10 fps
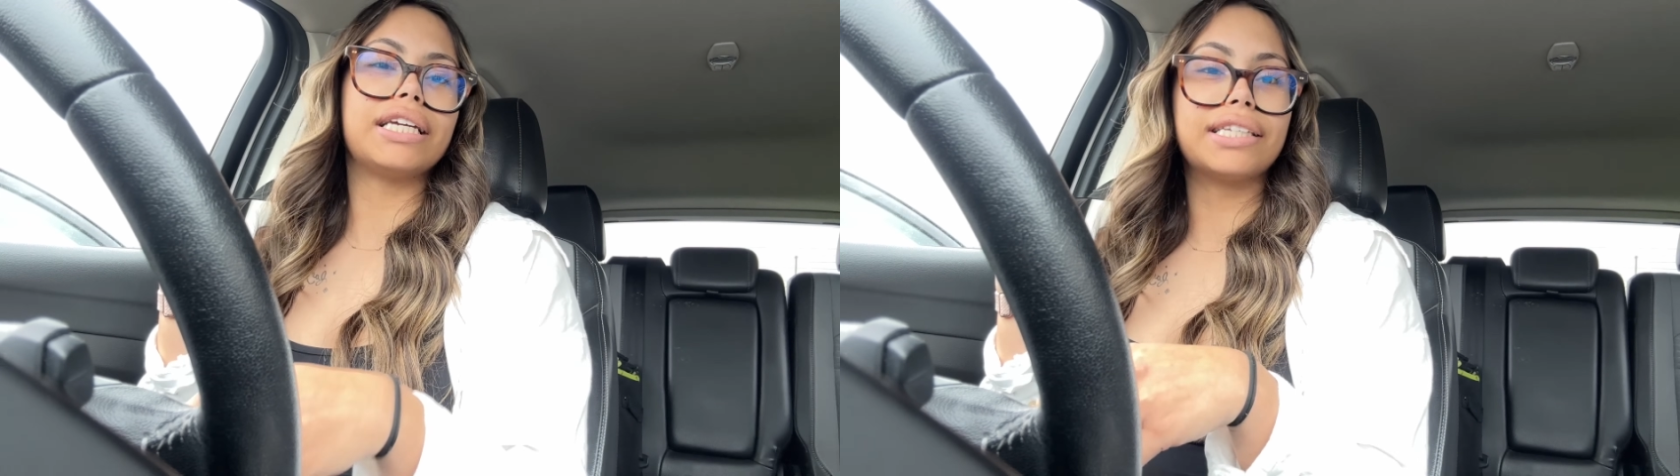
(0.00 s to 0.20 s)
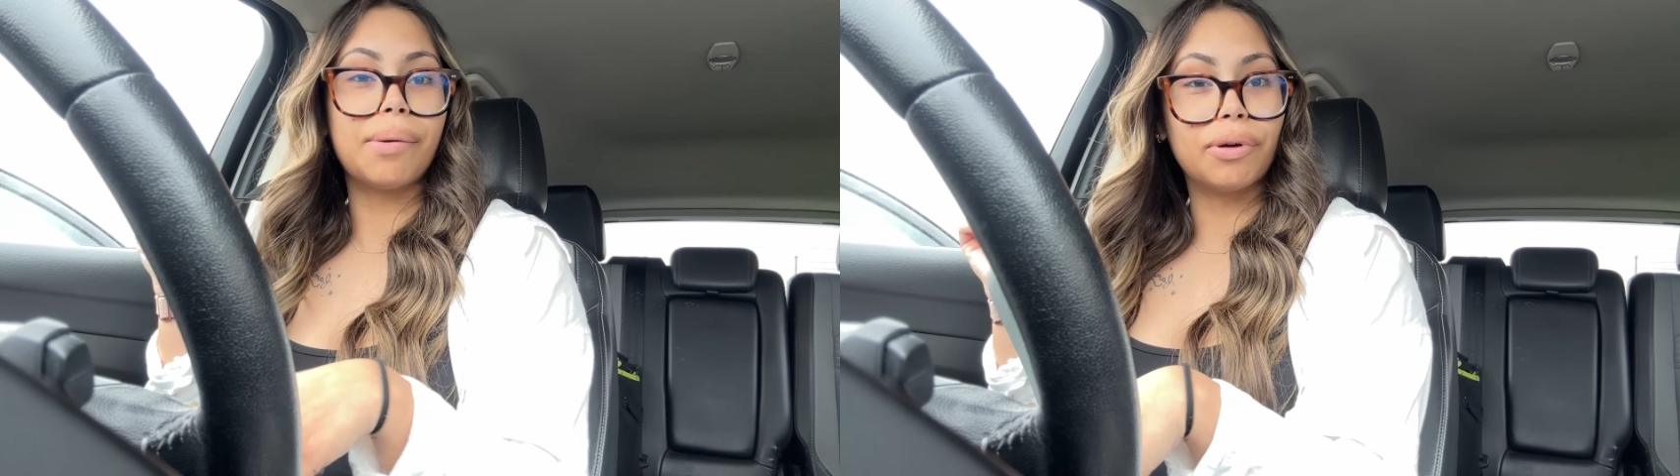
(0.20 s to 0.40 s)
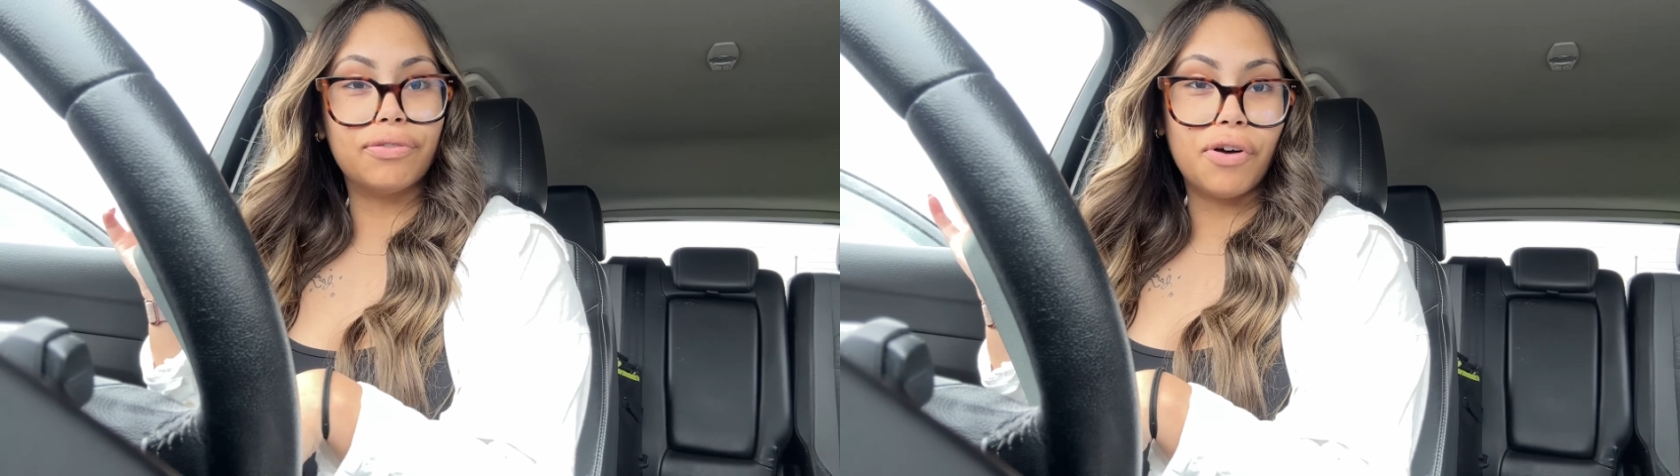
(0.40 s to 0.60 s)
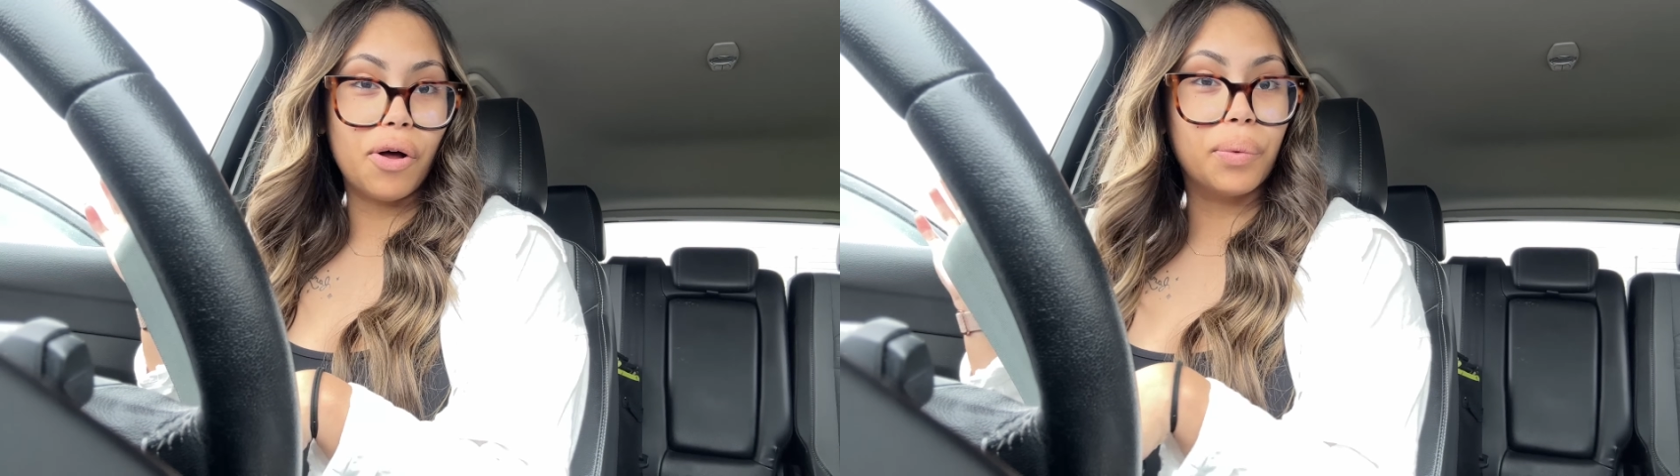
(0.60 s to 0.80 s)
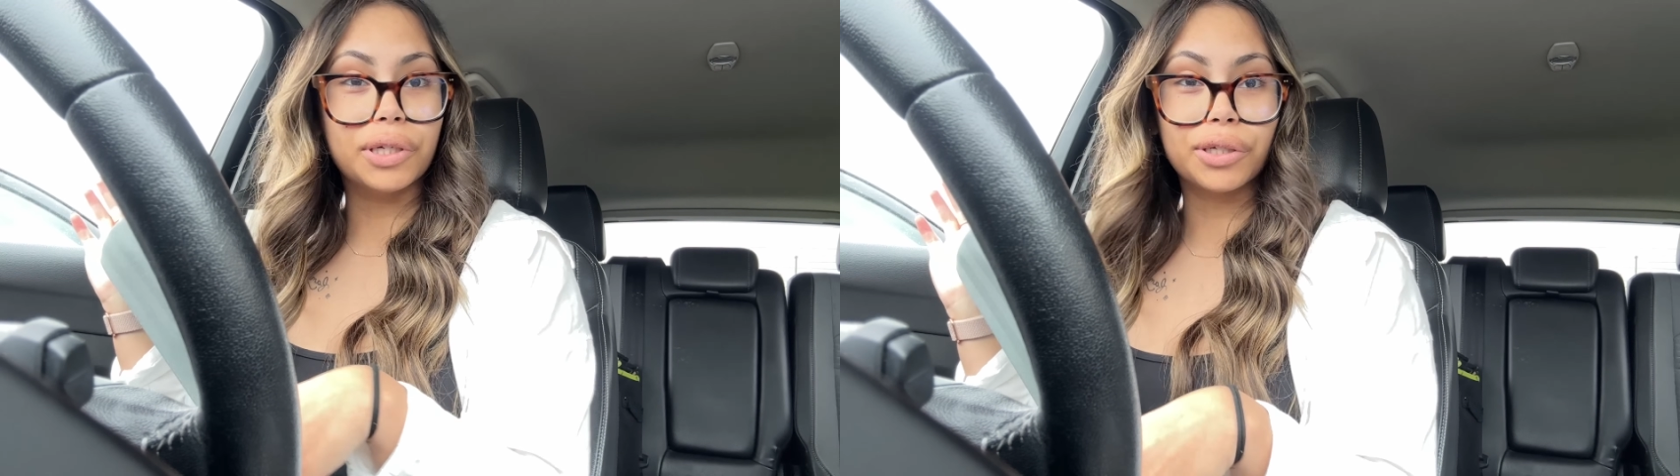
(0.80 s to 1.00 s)
summer, fall,
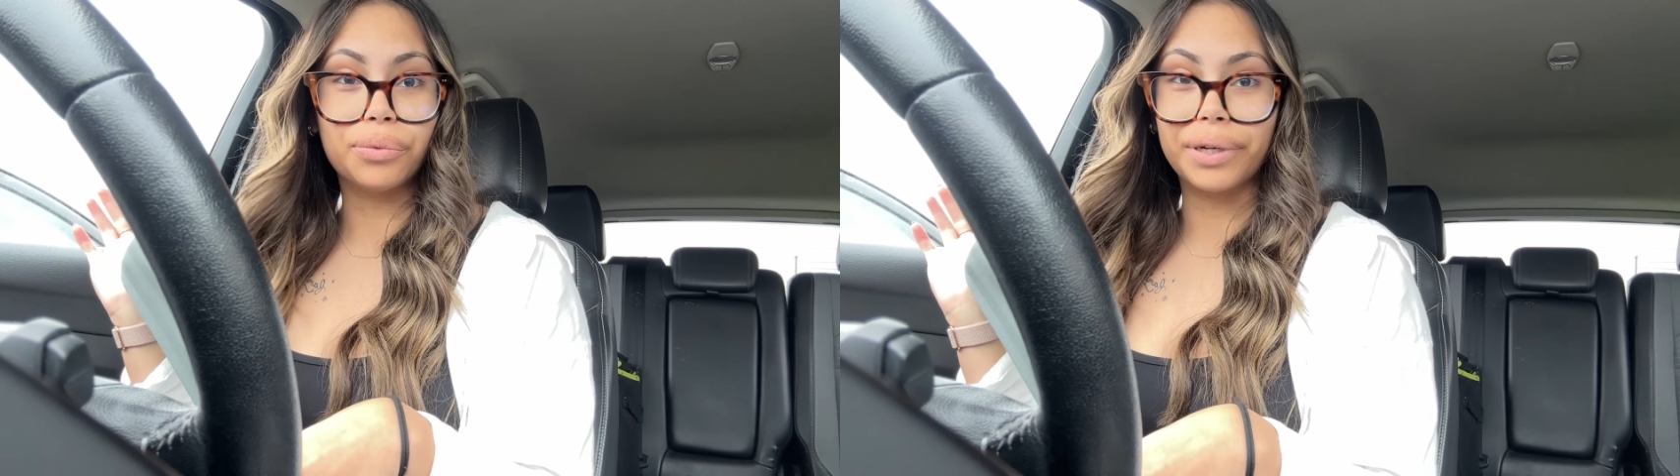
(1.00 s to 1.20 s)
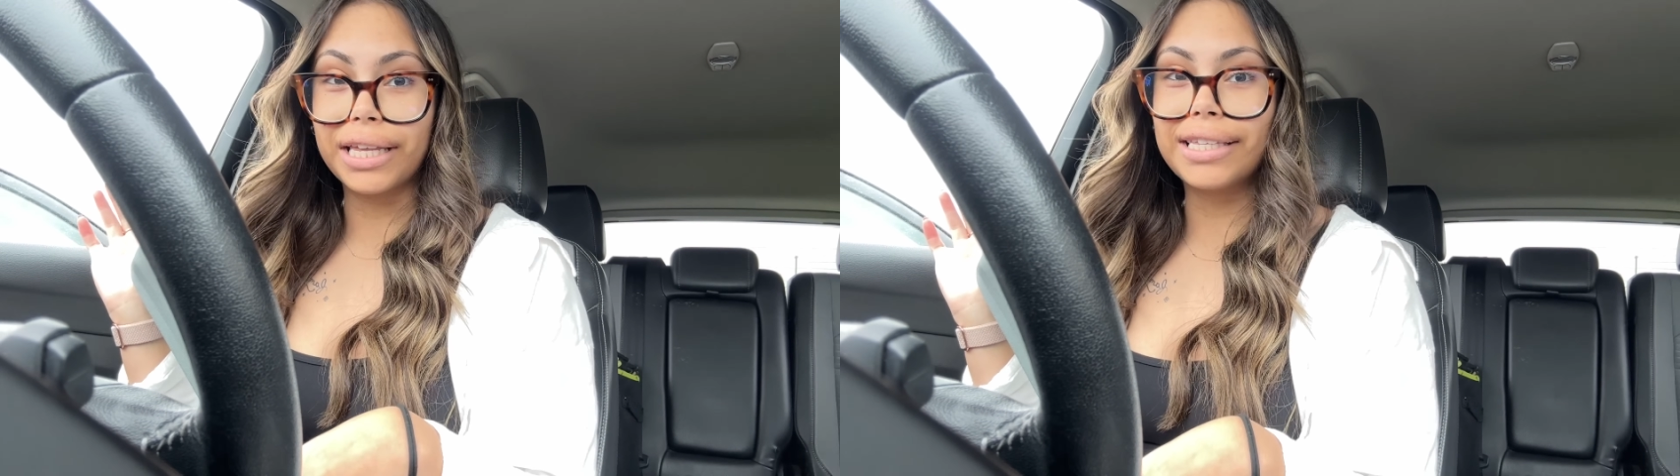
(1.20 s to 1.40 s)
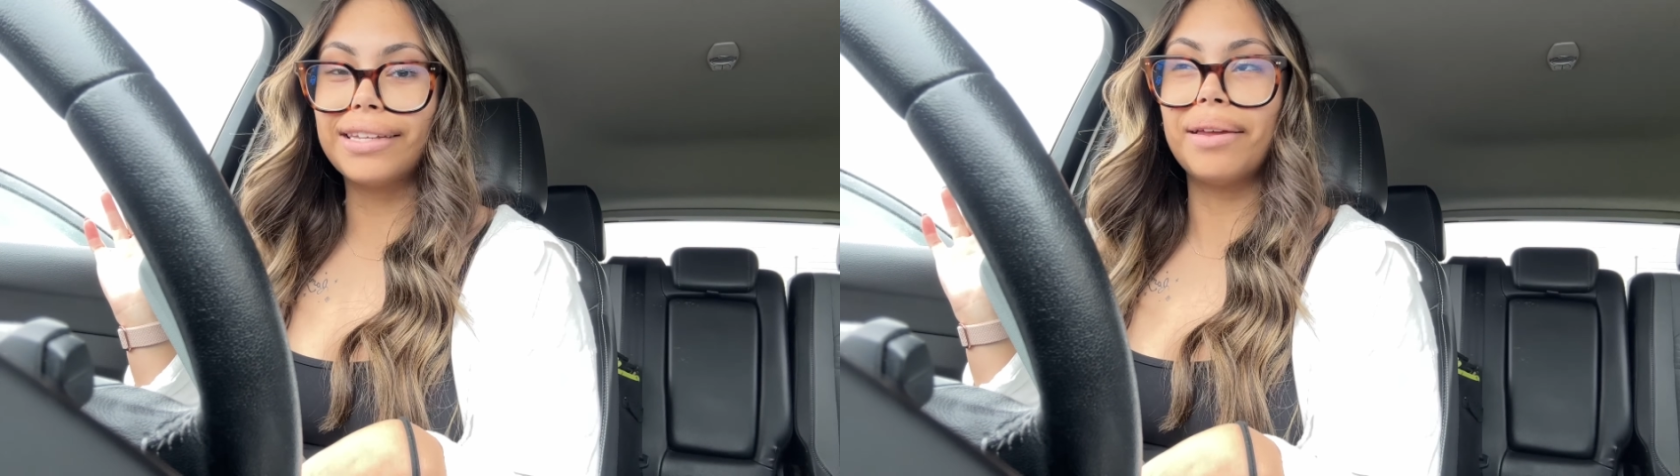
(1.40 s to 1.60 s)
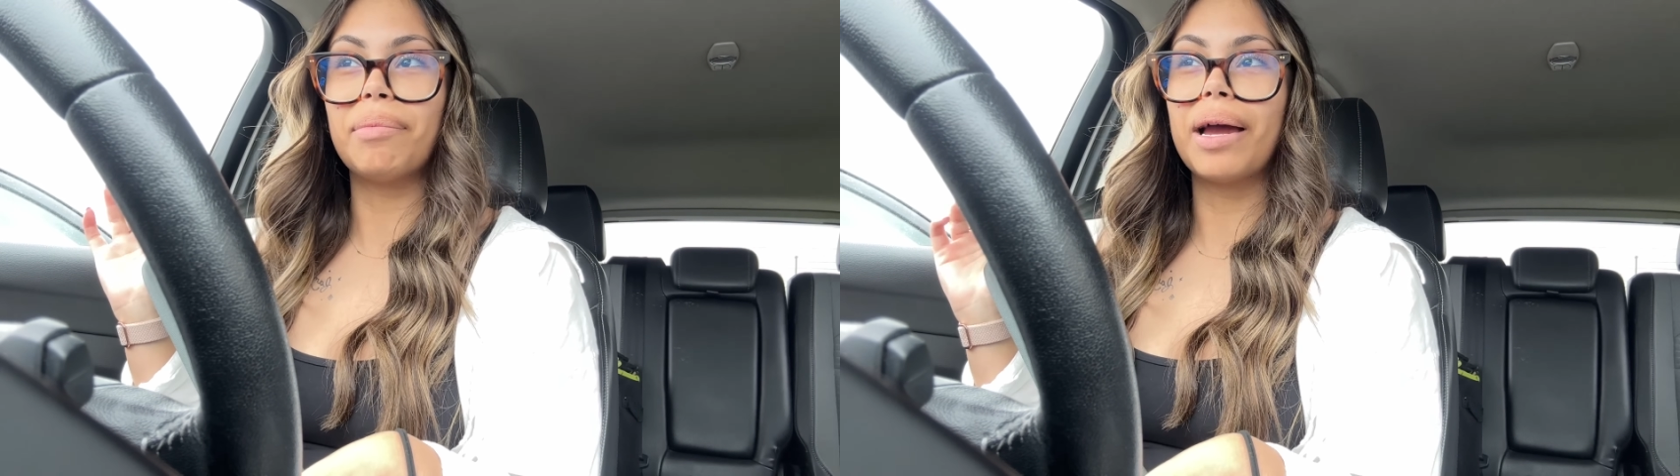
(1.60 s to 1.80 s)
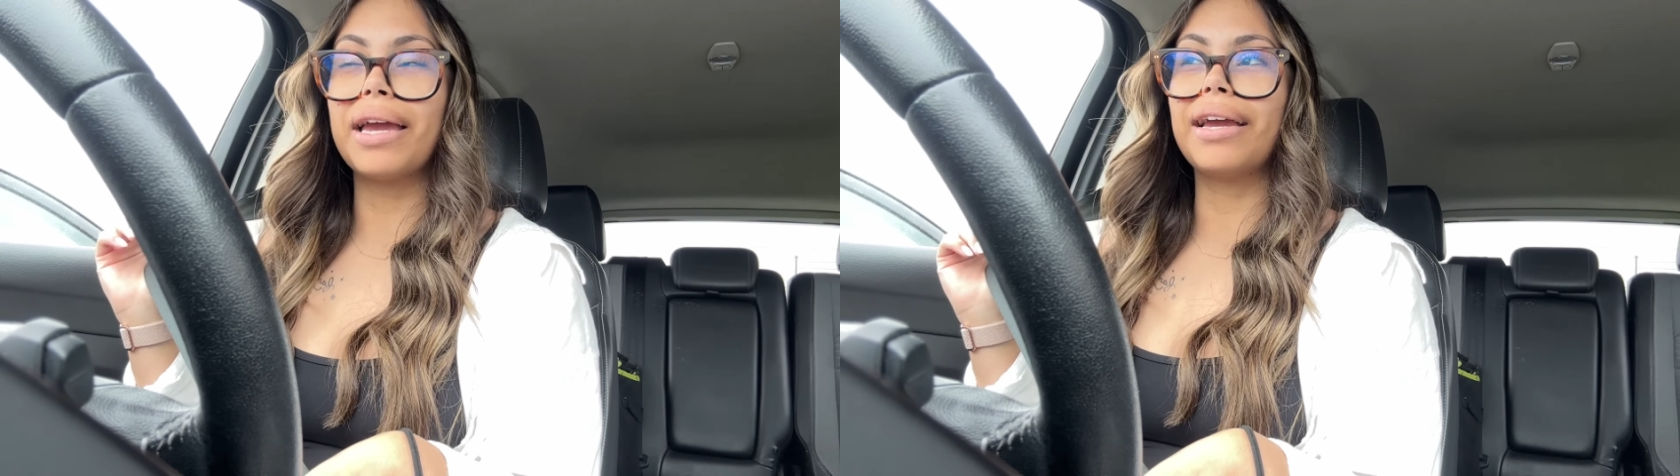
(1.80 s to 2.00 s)
winter wreaths in
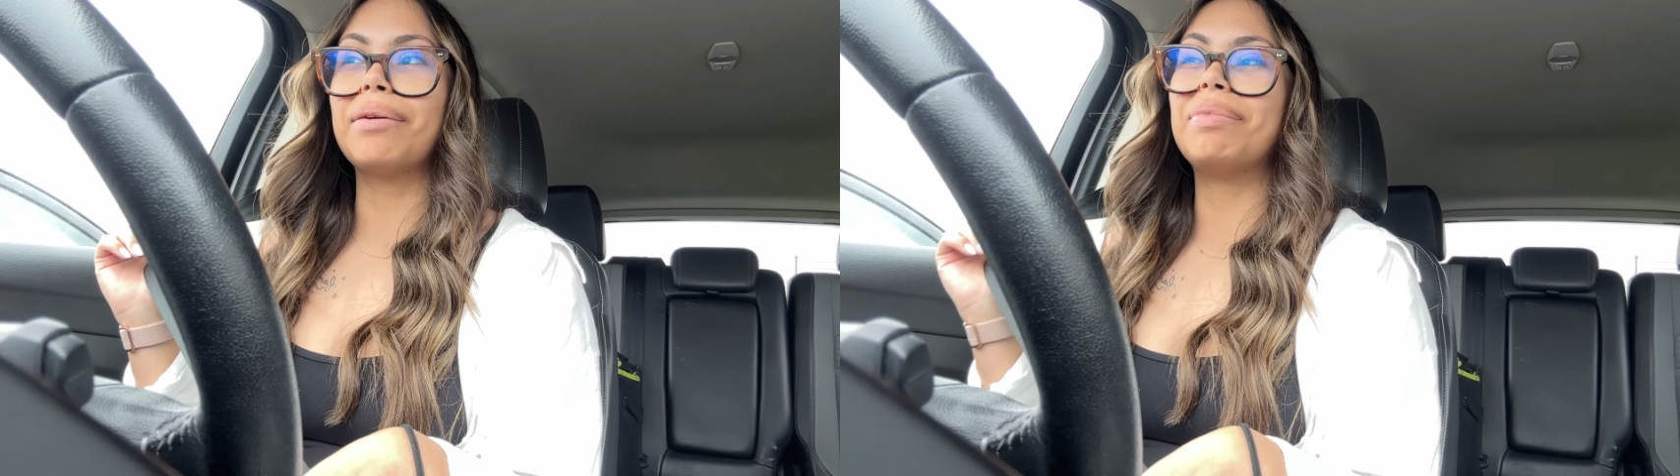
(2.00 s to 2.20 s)
my